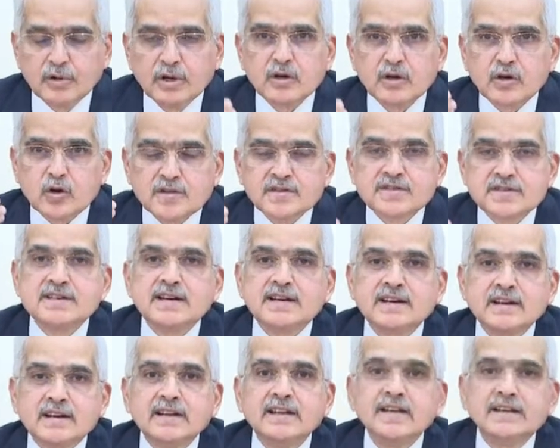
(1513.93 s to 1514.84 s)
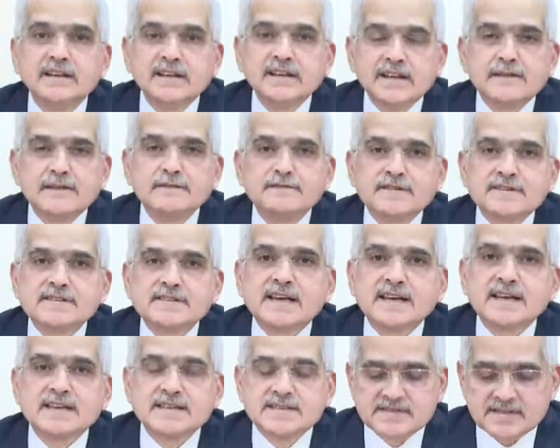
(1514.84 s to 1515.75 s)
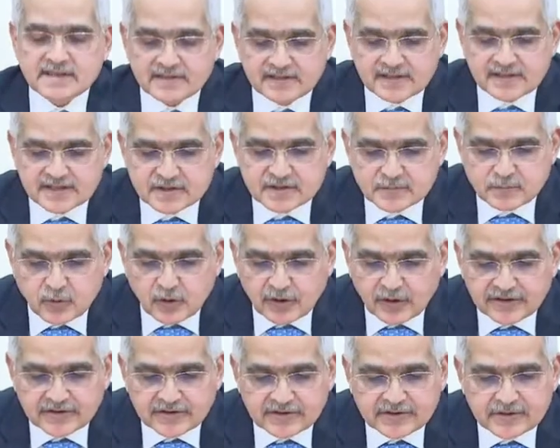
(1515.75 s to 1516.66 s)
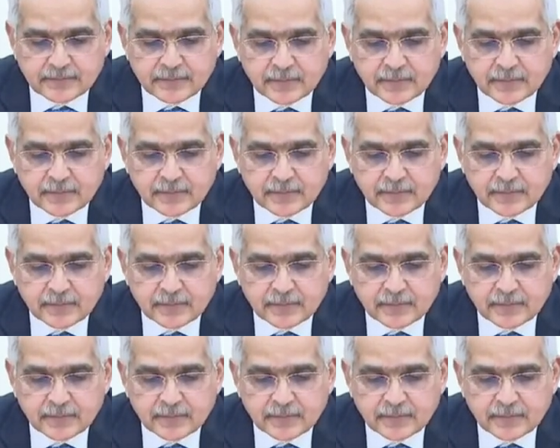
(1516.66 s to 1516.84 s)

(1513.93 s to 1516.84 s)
constantly re-emphasize this point.